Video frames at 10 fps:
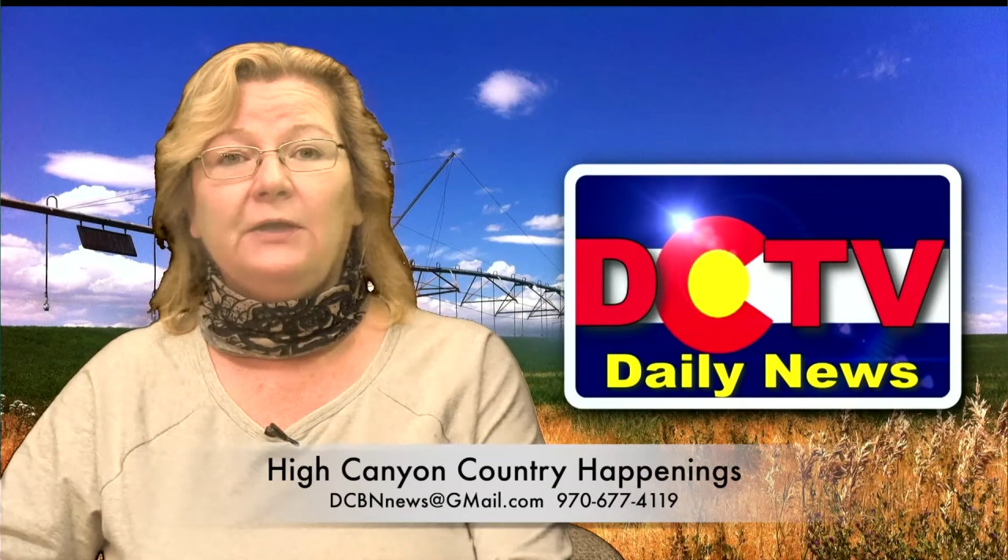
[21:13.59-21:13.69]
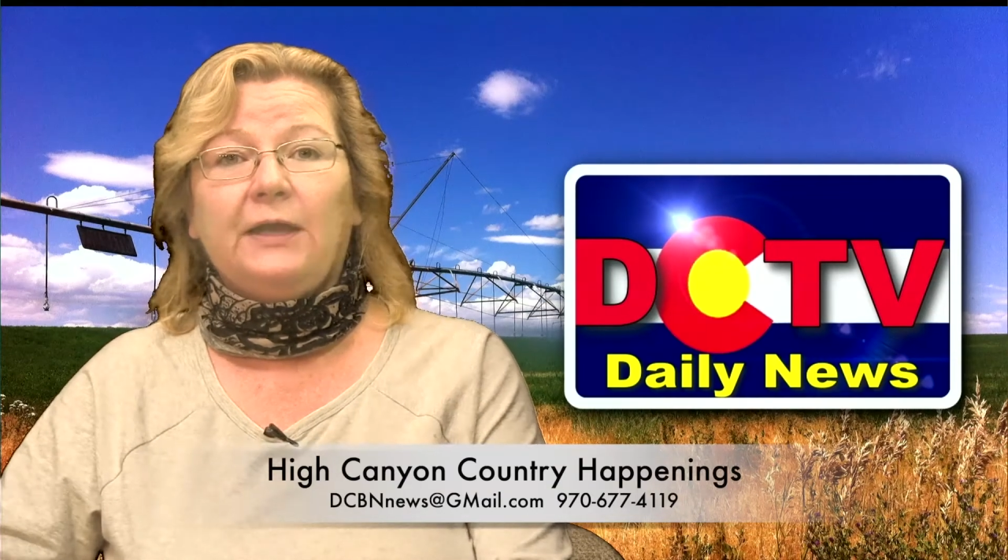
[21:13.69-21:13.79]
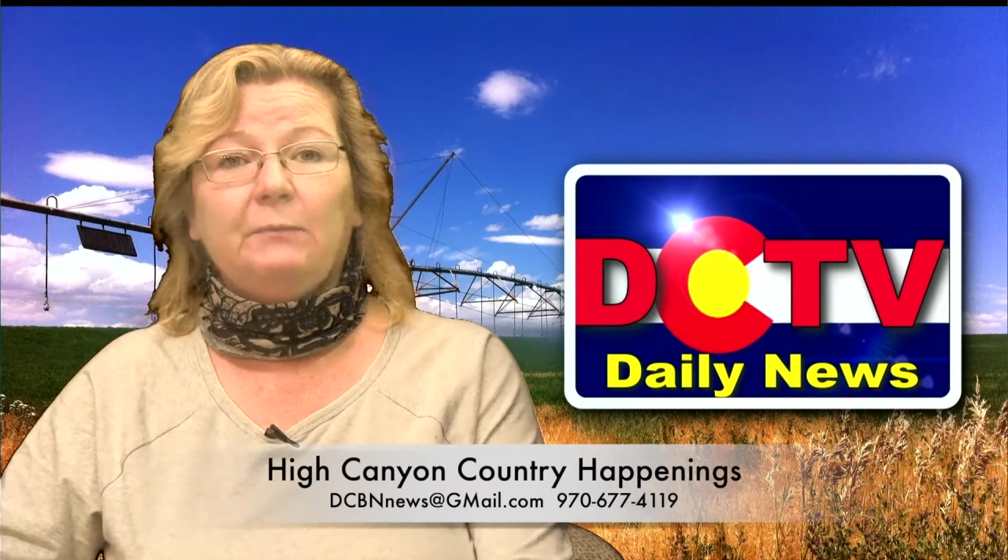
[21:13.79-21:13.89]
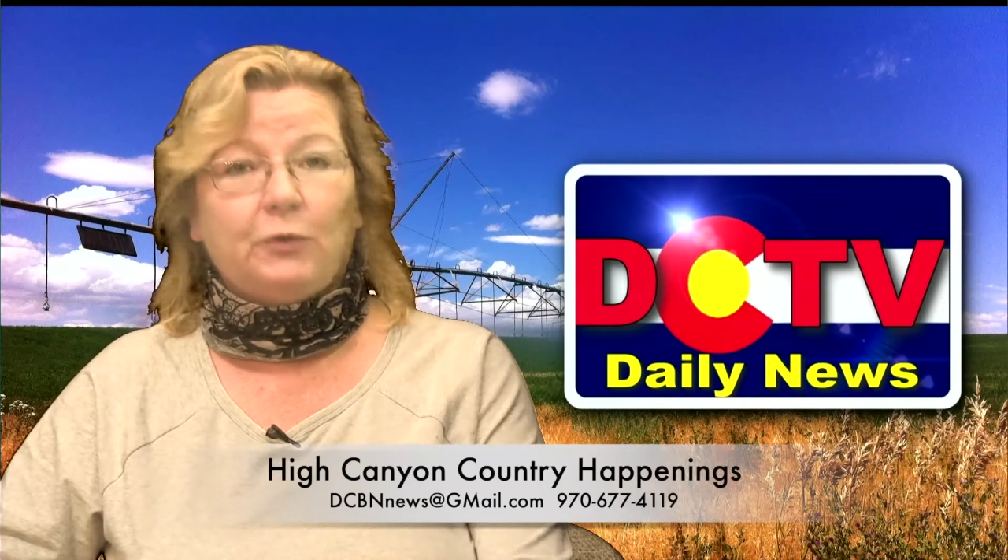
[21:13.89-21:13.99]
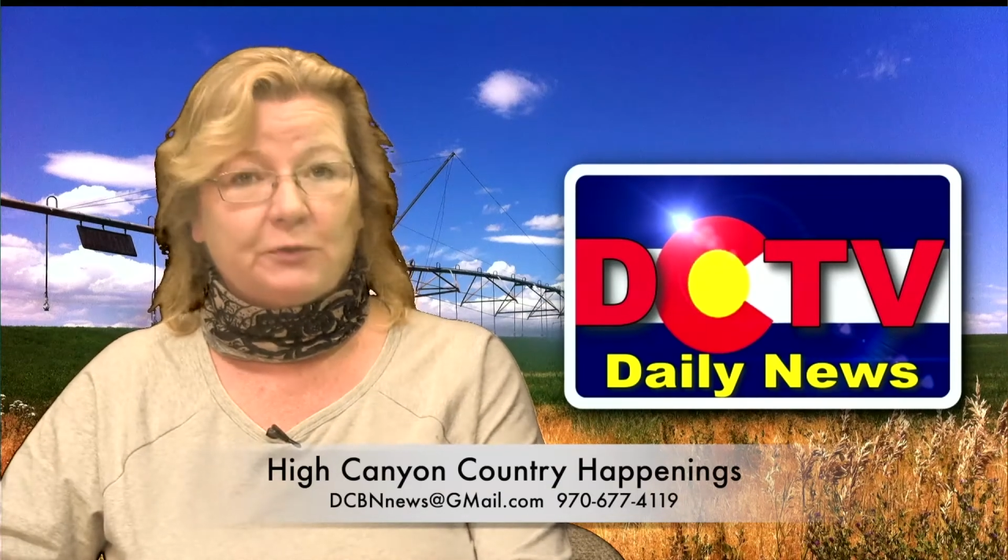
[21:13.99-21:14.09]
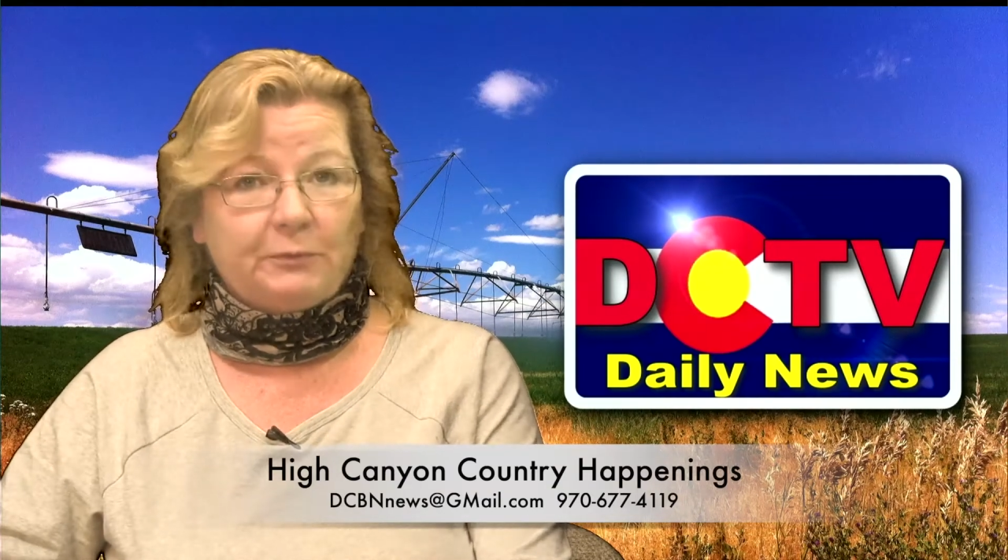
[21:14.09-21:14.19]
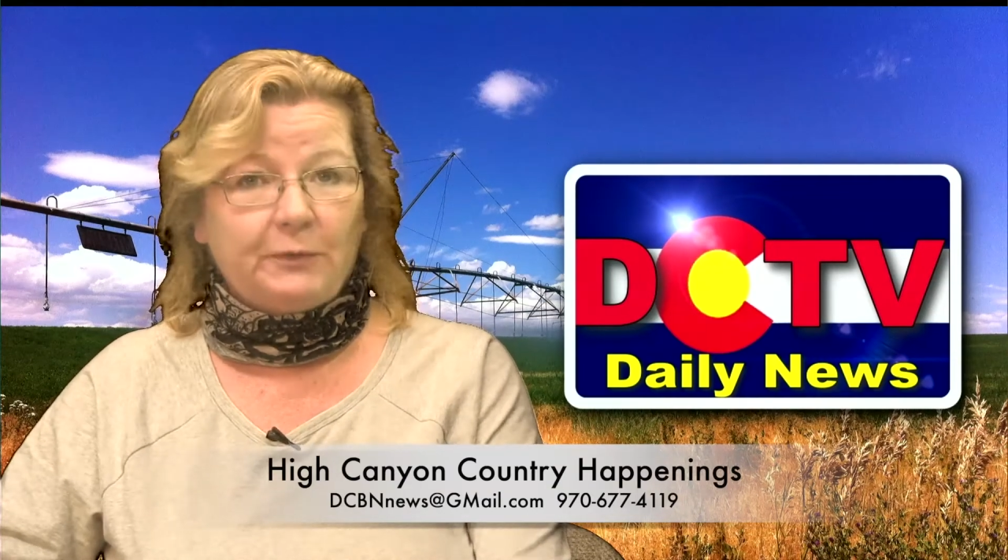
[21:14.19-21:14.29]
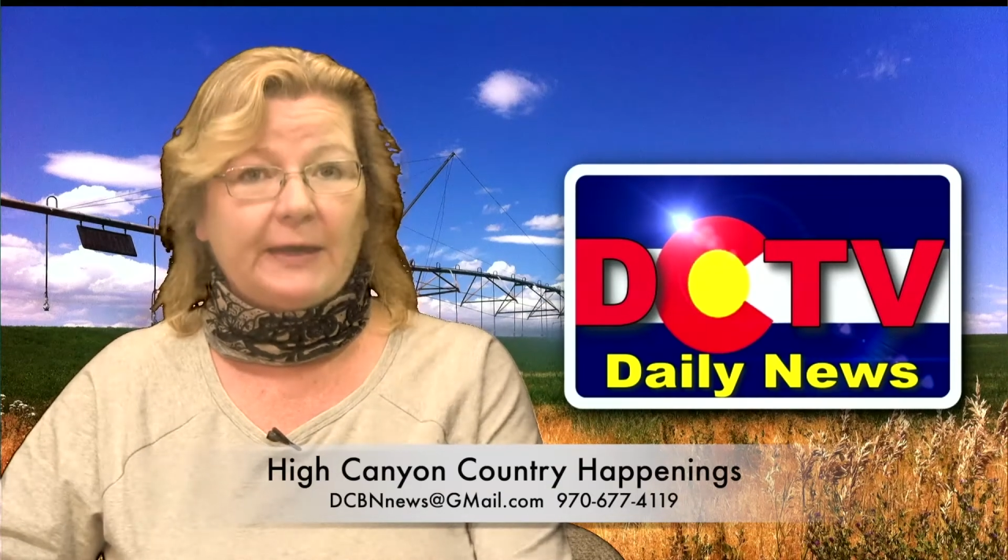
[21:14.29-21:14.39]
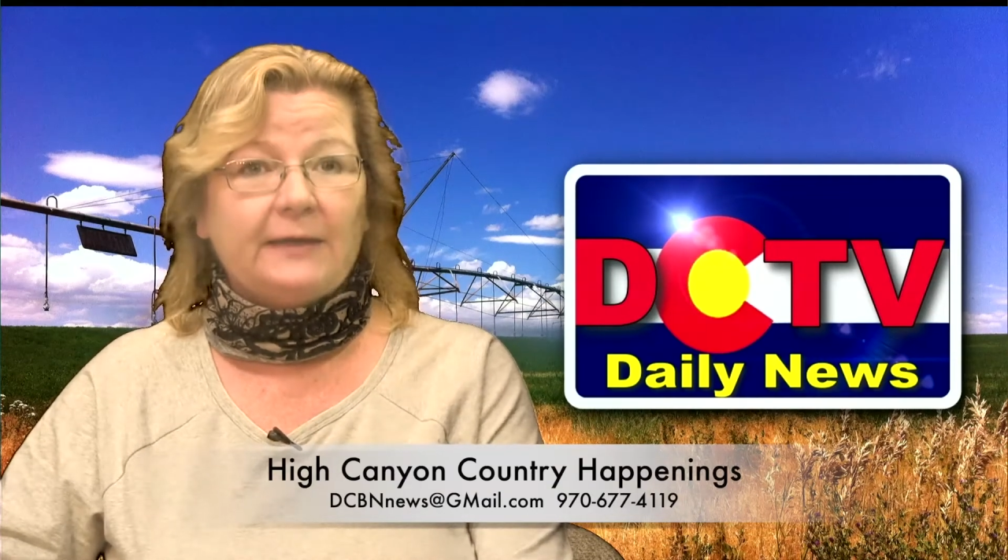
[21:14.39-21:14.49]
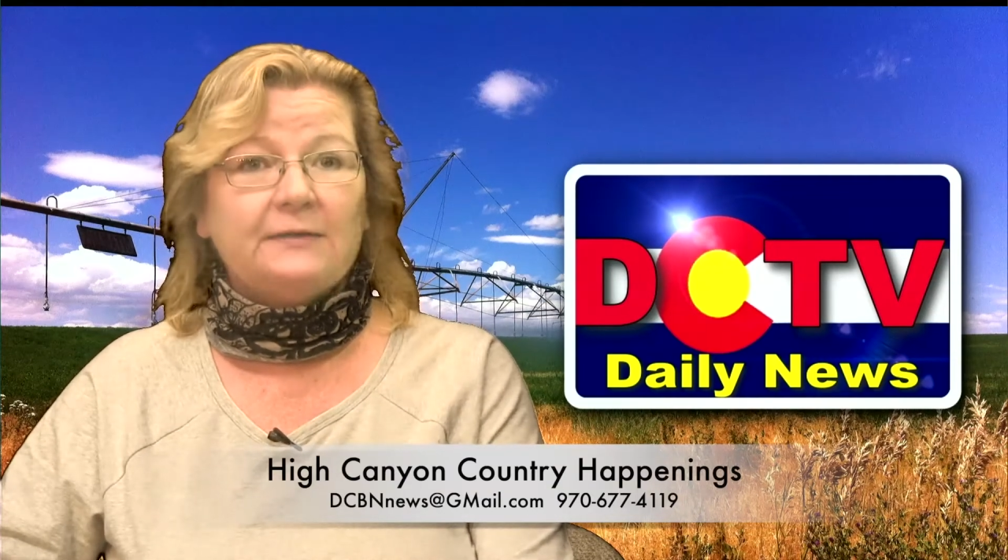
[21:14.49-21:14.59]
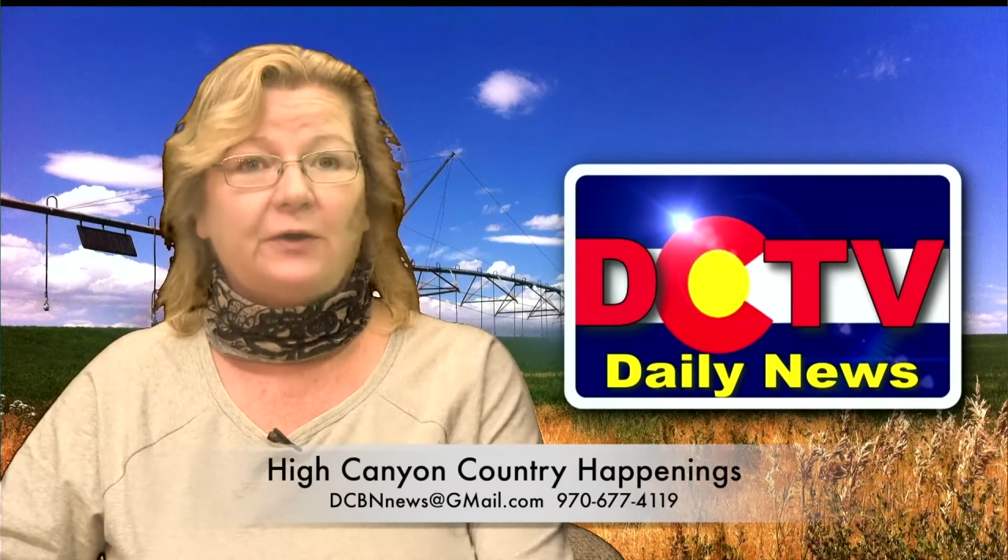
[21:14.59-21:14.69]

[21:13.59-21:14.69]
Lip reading: and multiple hands